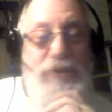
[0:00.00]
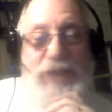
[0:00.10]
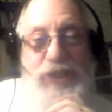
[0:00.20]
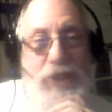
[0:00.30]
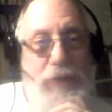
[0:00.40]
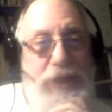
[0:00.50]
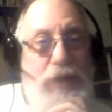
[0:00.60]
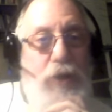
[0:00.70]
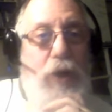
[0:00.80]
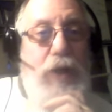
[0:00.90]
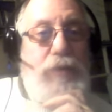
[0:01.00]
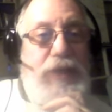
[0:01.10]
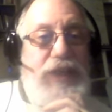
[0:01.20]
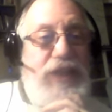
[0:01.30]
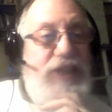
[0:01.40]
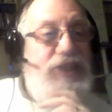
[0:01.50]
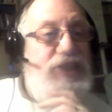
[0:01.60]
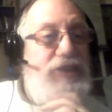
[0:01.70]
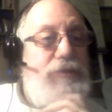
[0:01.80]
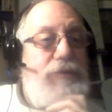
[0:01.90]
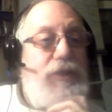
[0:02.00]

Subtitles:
So he's going along with this.